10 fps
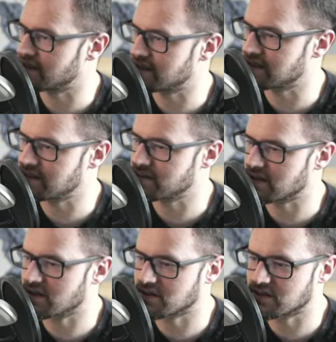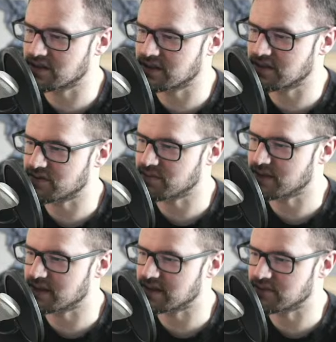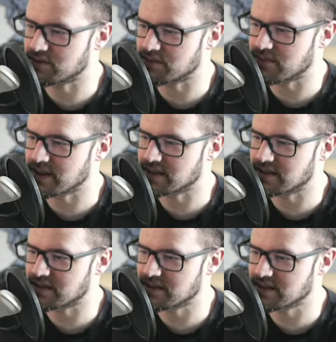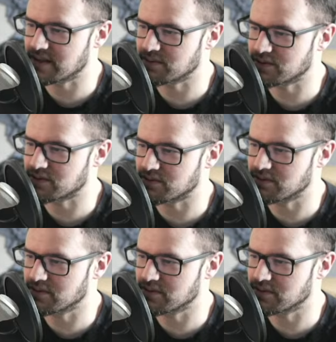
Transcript: seems like all good stuff to me. That seems great. This game looks cool.